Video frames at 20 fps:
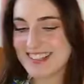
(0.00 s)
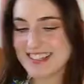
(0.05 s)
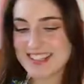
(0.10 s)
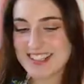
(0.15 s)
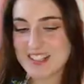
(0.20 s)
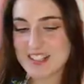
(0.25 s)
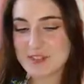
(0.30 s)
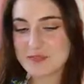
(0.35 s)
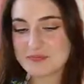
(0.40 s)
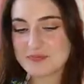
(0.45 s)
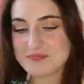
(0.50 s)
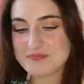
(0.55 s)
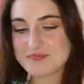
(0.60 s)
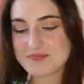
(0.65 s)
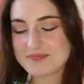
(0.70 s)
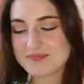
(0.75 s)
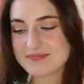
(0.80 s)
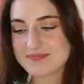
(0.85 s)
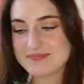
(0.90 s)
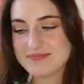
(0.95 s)
it's um
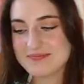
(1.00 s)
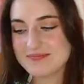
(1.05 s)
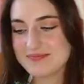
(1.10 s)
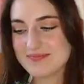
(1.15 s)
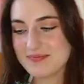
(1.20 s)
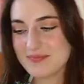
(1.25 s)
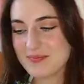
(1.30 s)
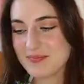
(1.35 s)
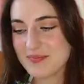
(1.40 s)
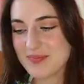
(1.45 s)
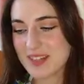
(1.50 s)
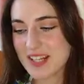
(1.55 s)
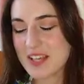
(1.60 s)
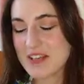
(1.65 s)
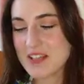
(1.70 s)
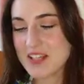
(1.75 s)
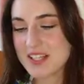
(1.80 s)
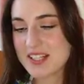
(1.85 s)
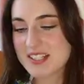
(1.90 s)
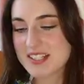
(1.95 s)

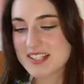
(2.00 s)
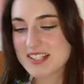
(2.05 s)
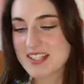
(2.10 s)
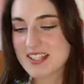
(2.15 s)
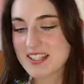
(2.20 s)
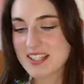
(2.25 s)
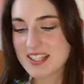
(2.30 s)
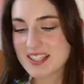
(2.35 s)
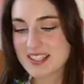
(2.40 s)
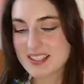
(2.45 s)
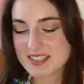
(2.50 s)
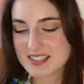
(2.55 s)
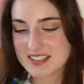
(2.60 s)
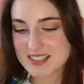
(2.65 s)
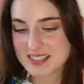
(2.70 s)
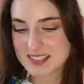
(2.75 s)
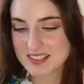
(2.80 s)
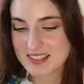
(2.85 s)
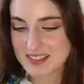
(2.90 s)
yeah, you can see that